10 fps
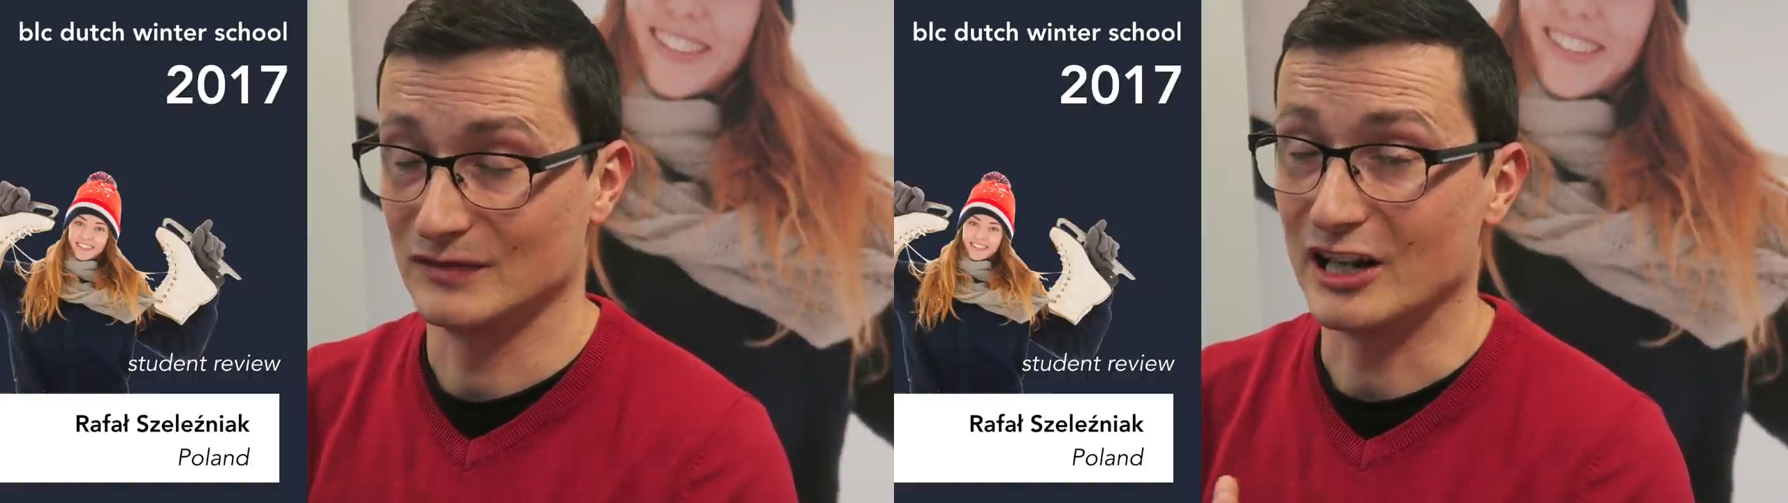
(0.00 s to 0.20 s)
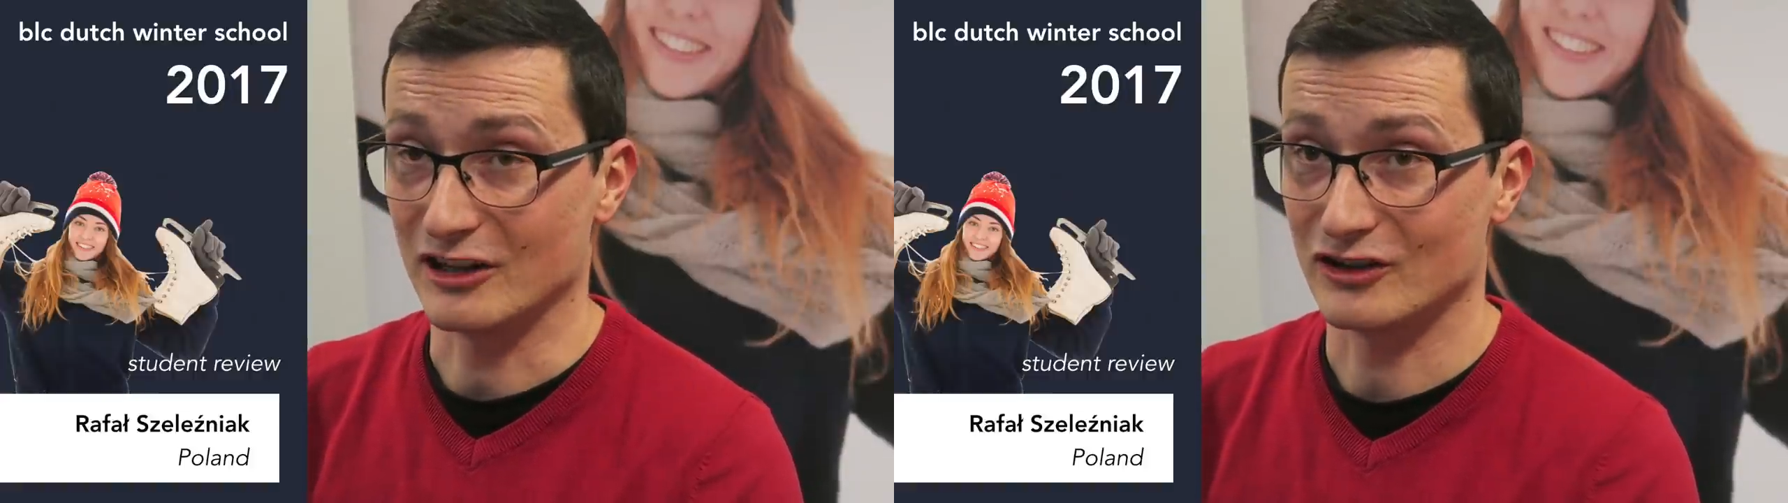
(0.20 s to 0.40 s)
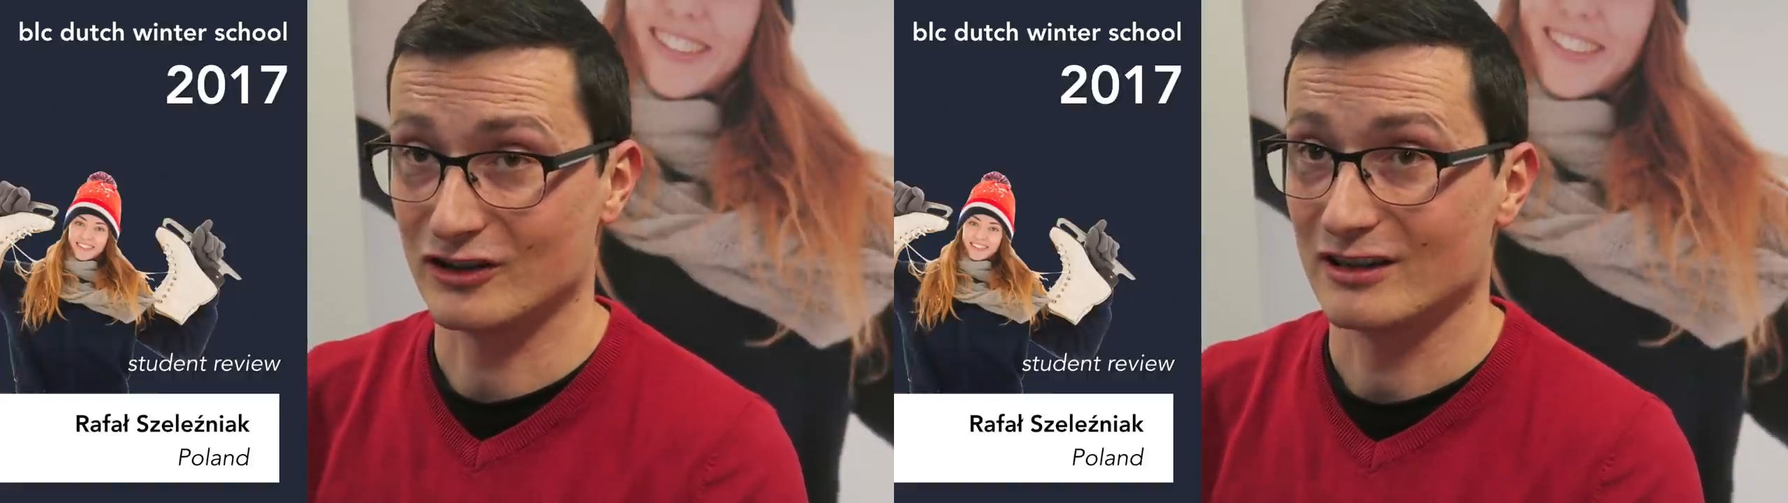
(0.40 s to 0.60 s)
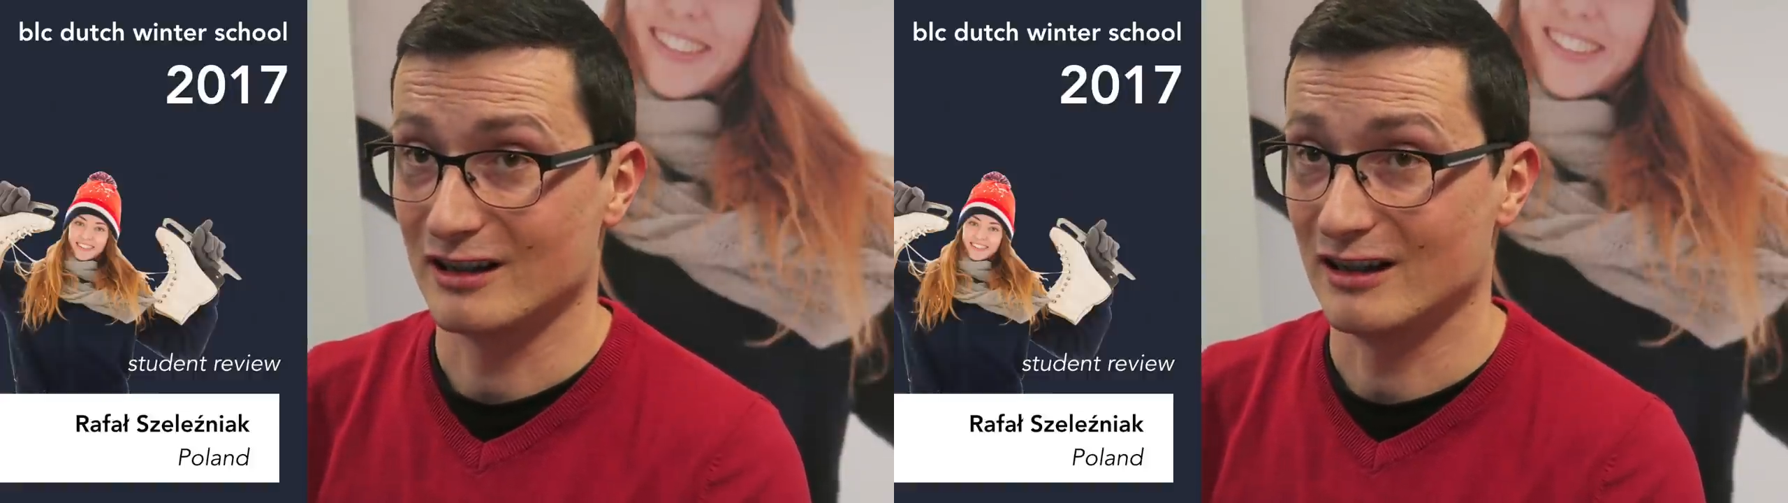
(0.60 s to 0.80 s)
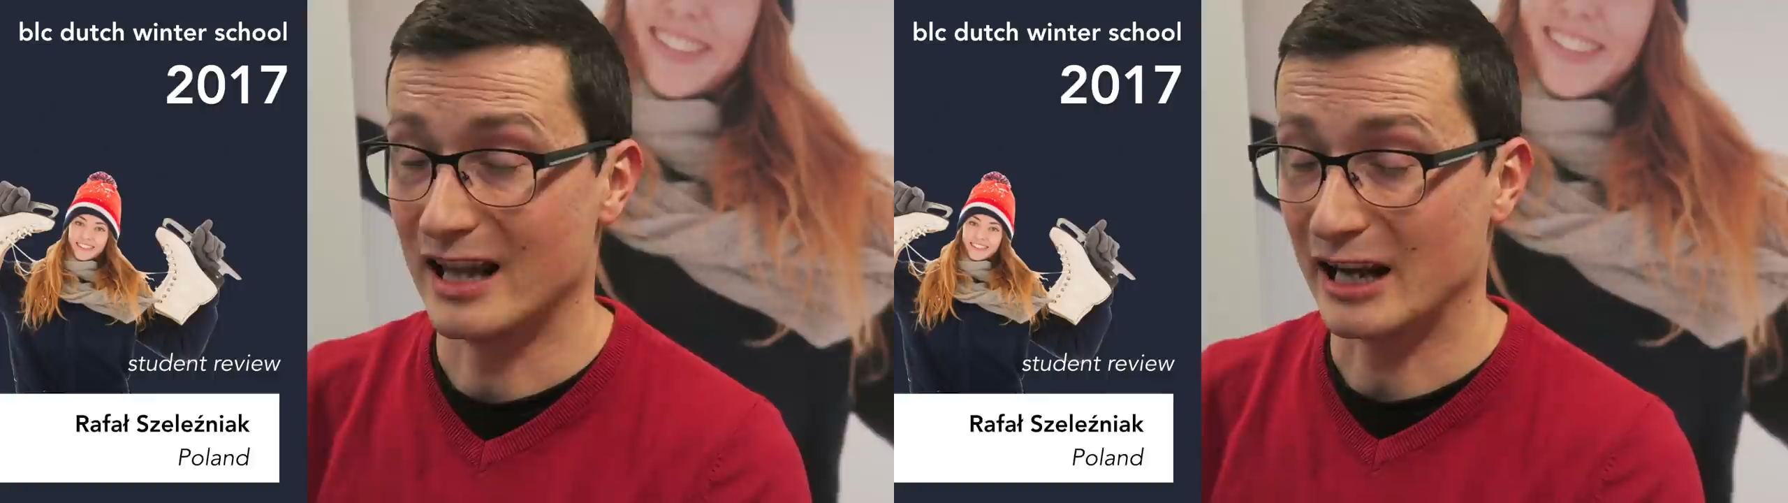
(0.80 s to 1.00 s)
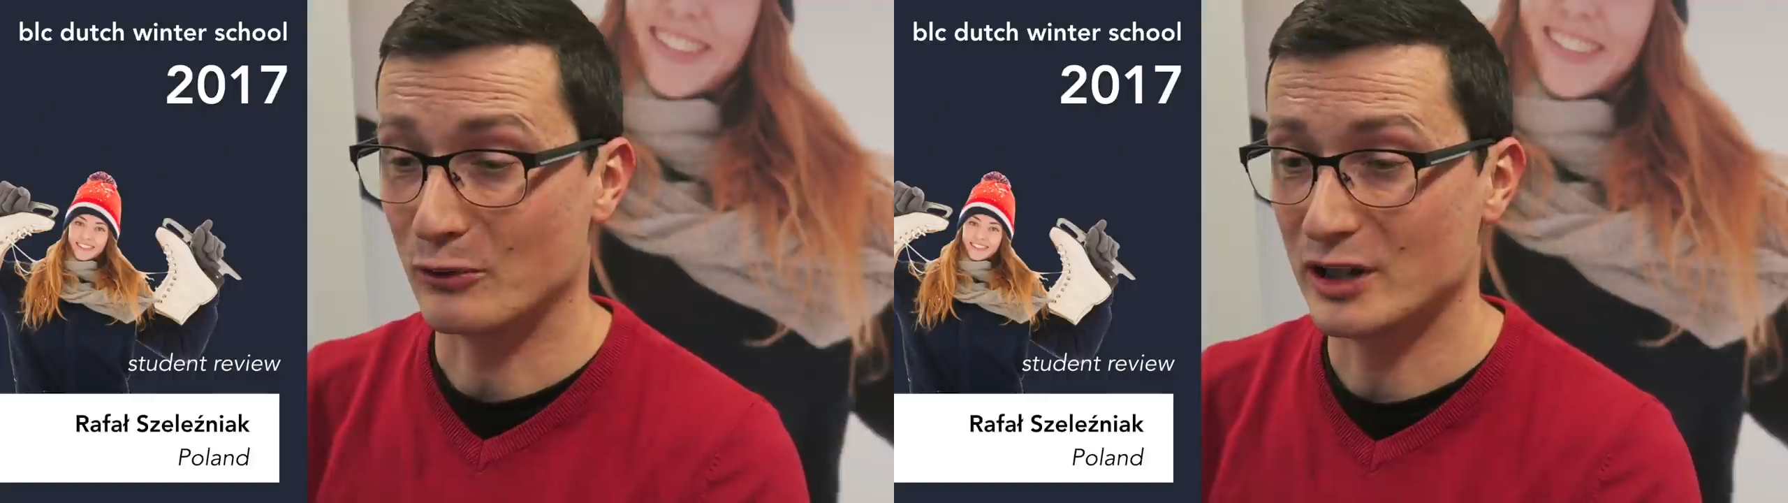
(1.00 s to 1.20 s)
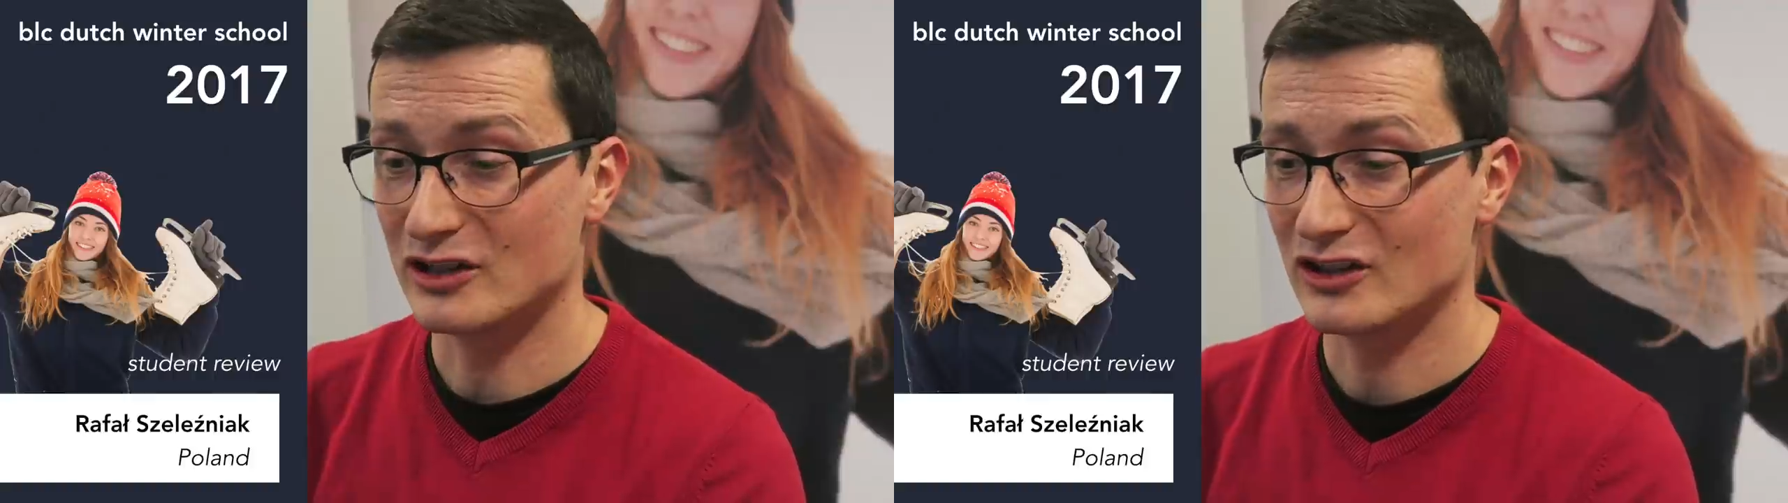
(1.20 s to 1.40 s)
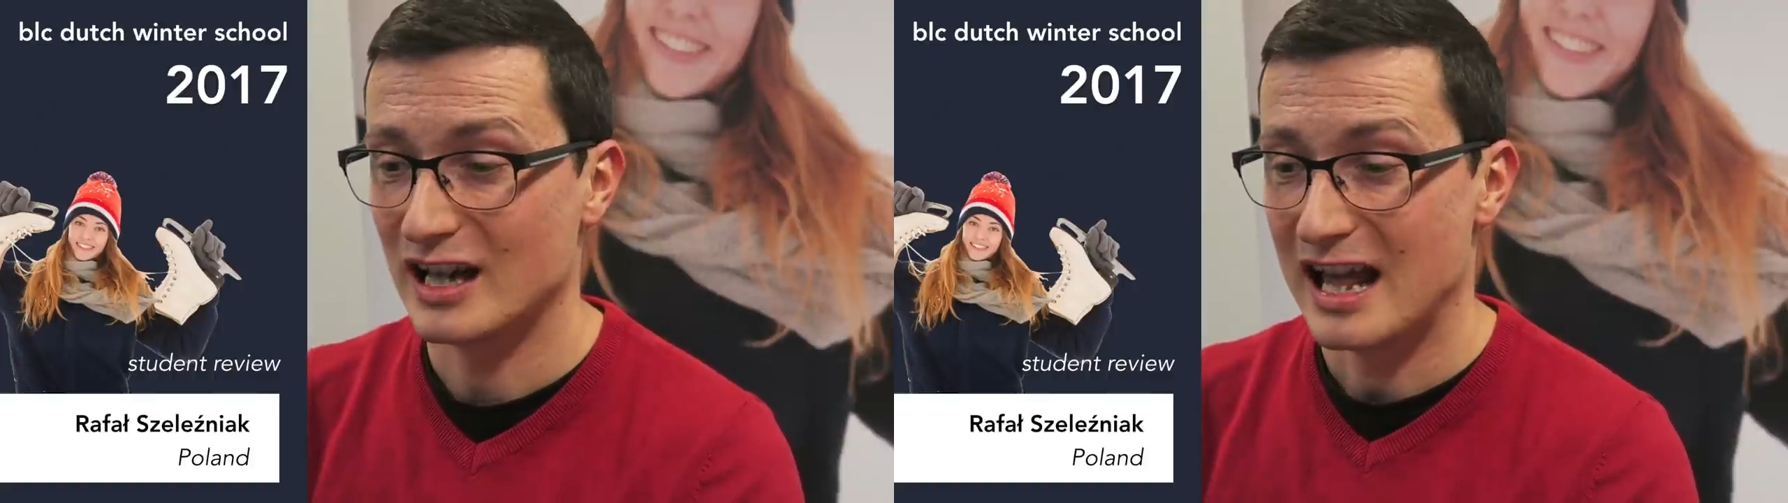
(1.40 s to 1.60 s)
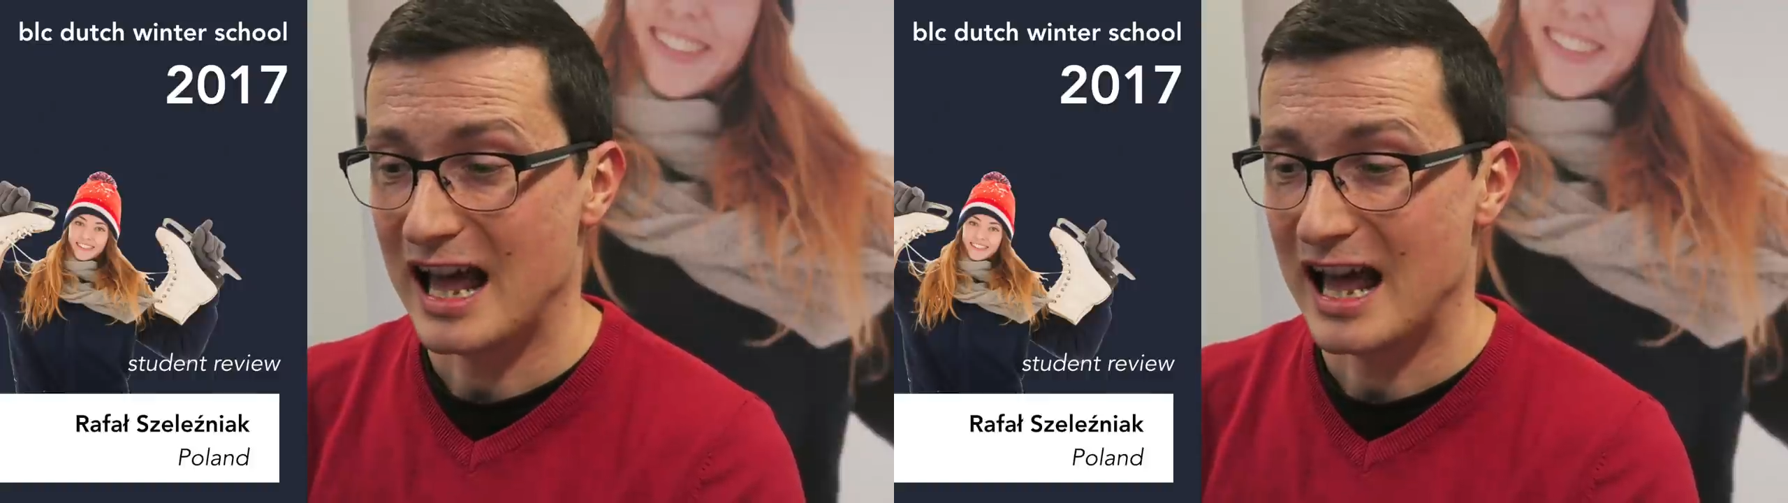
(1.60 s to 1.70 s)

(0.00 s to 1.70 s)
Dutch language.